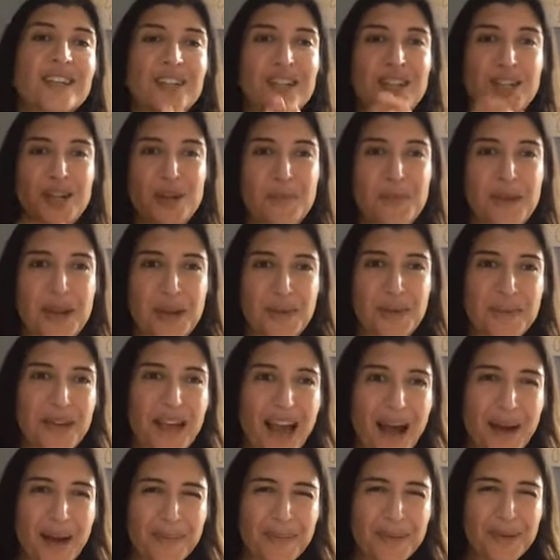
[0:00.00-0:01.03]
you know, may I be
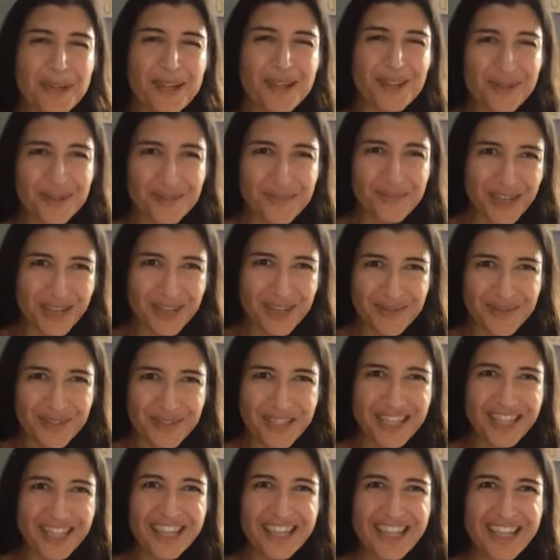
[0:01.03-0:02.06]
happy, or may I be